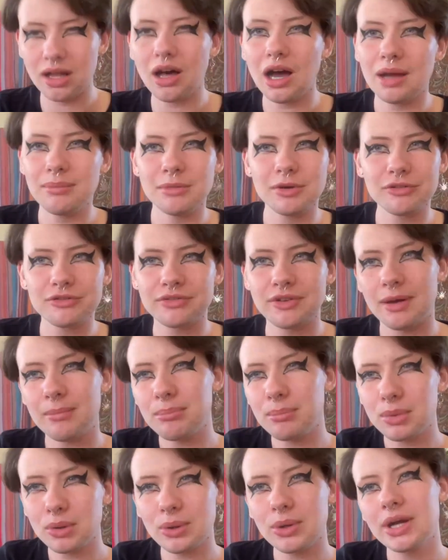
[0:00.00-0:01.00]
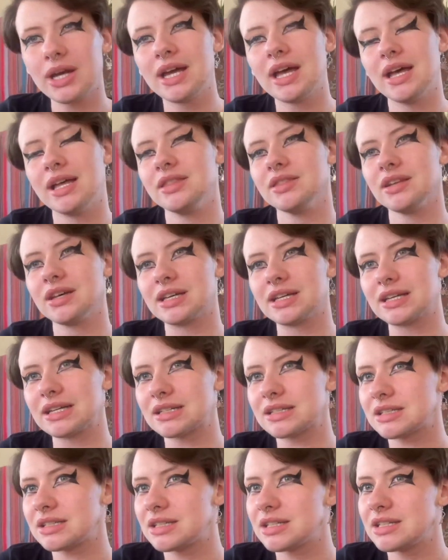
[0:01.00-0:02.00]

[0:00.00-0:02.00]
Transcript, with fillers: I'm a femboy and like